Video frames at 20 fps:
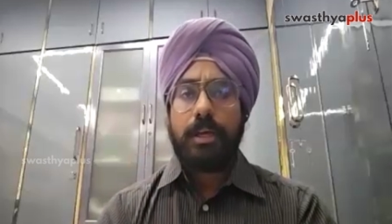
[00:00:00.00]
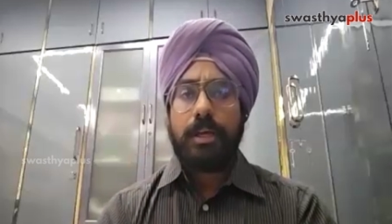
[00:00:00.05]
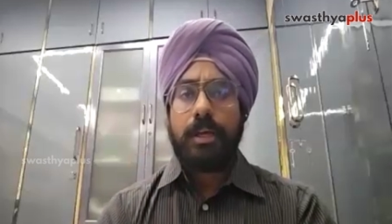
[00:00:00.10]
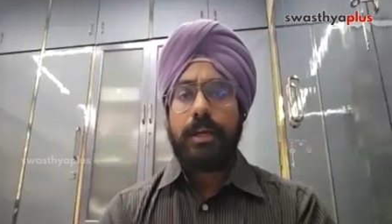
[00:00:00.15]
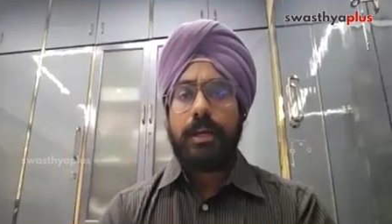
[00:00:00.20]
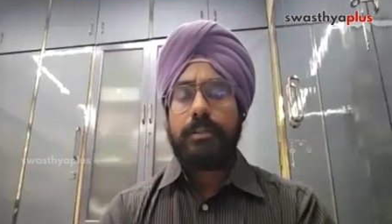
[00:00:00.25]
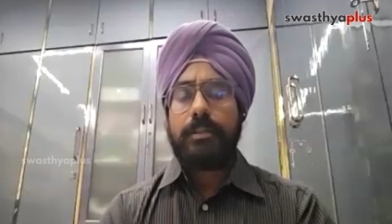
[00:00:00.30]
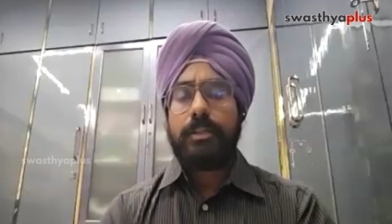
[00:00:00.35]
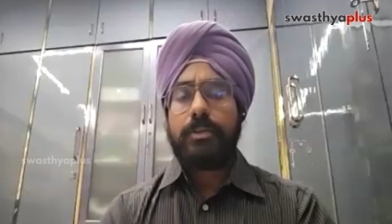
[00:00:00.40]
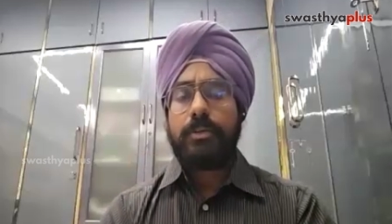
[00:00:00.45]

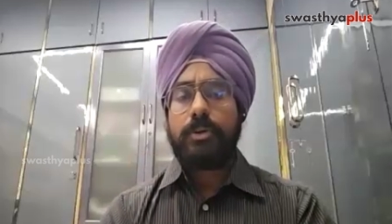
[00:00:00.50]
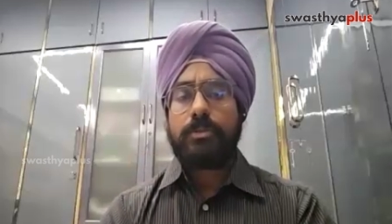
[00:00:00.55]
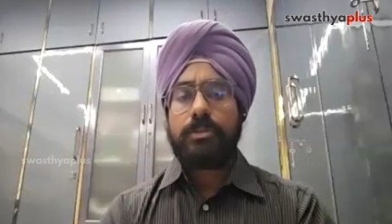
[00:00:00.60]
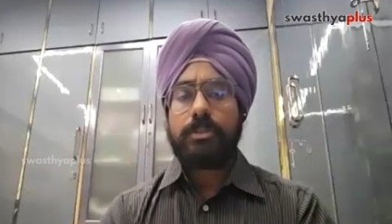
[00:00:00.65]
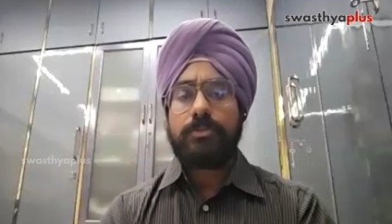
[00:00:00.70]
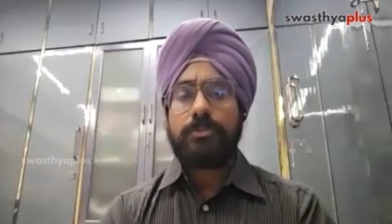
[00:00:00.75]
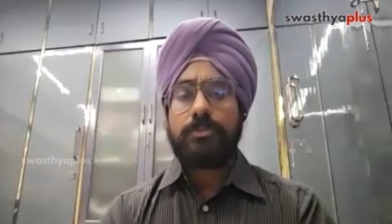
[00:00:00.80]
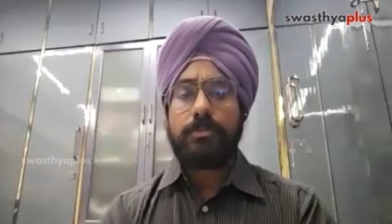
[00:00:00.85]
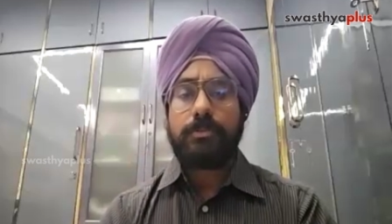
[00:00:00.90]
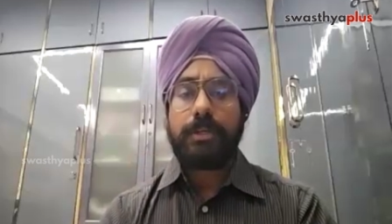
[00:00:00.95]
And the
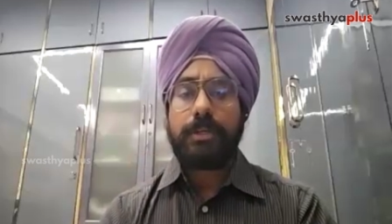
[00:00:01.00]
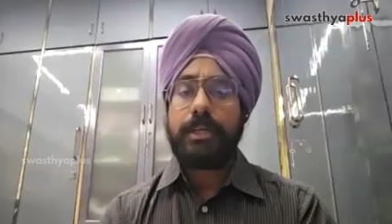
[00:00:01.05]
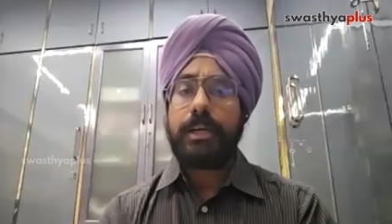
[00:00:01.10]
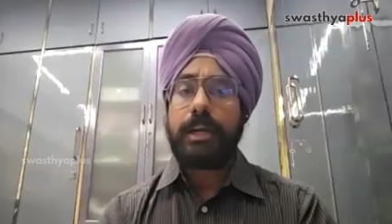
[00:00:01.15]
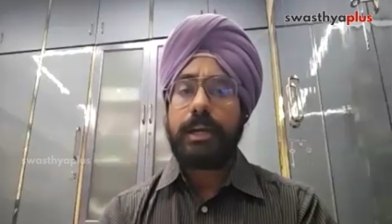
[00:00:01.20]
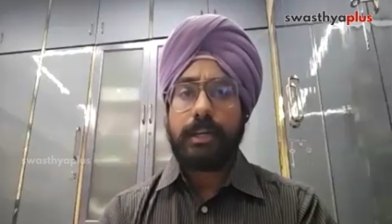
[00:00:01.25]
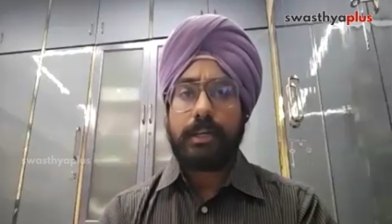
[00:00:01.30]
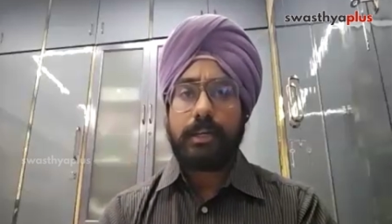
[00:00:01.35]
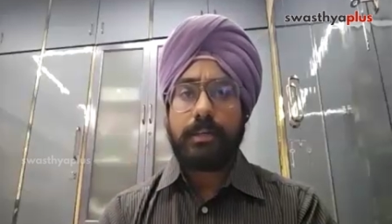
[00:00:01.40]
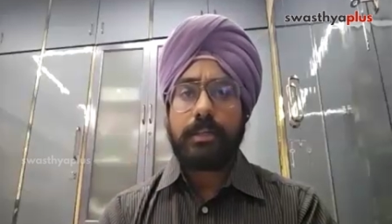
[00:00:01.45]
causes would be
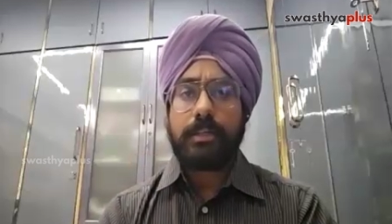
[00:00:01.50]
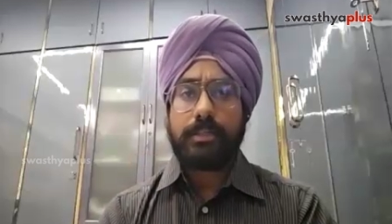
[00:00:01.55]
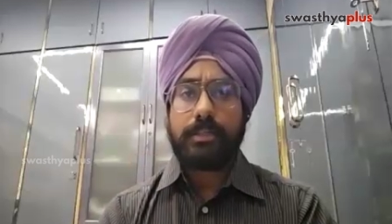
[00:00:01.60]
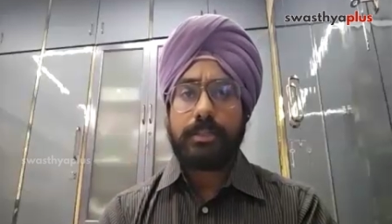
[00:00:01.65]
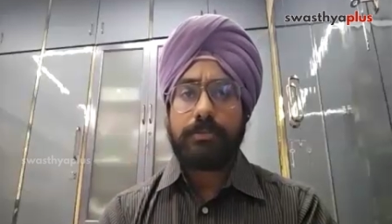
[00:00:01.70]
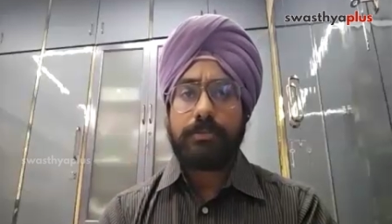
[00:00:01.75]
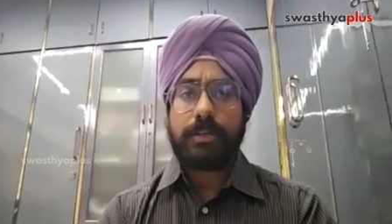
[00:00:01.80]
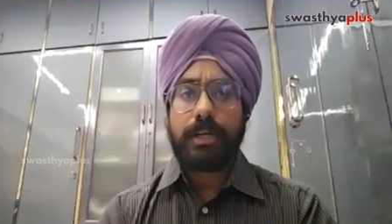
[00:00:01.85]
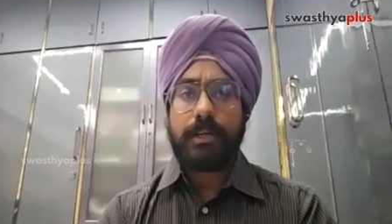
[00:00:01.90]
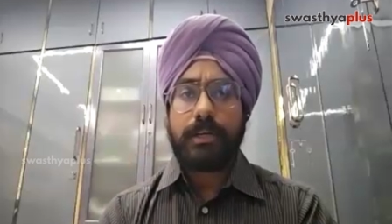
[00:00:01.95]
cardiac,
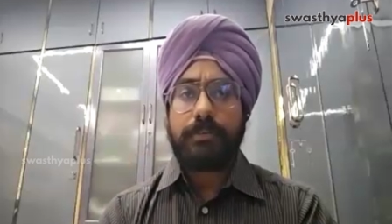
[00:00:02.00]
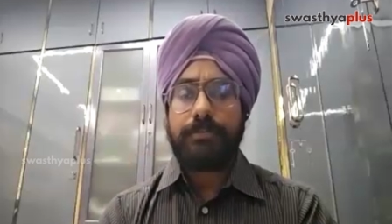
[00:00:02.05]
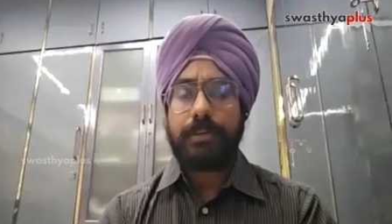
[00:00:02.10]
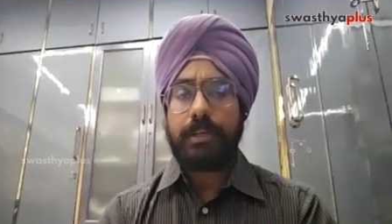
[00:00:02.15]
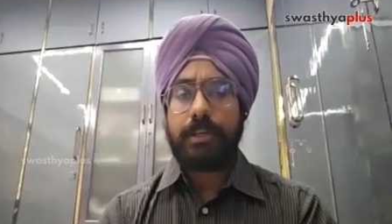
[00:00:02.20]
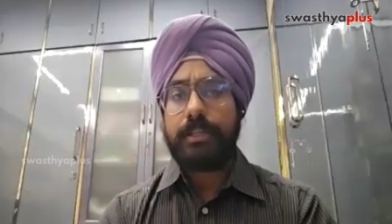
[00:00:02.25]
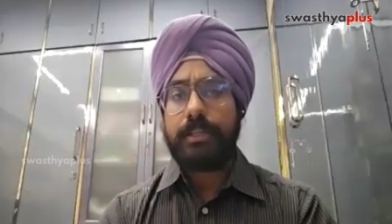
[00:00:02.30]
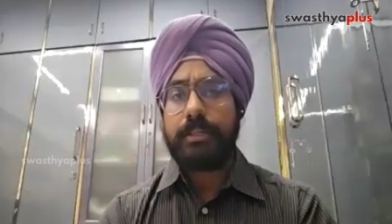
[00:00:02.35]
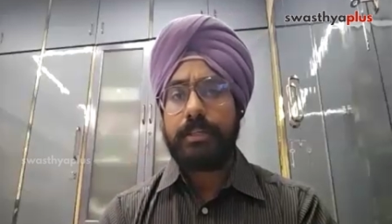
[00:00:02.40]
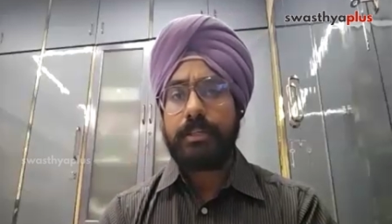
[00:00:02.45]
congestive cardiac
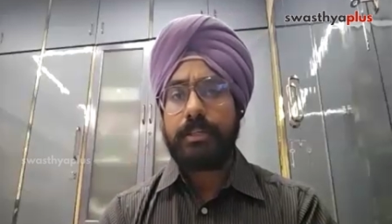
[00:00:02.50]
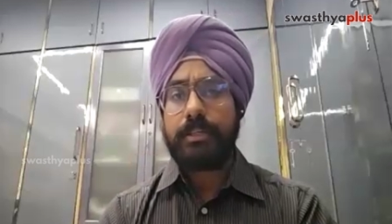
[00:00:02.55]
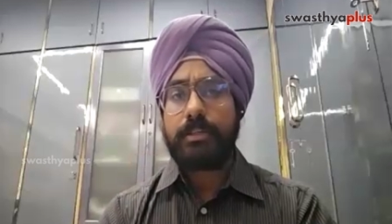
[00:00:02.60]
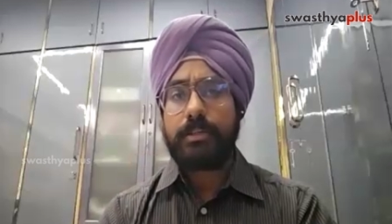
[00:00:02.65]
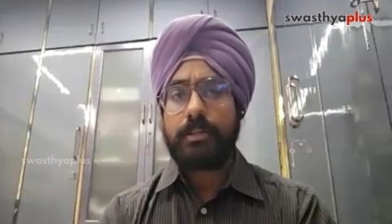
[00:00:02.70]
failure,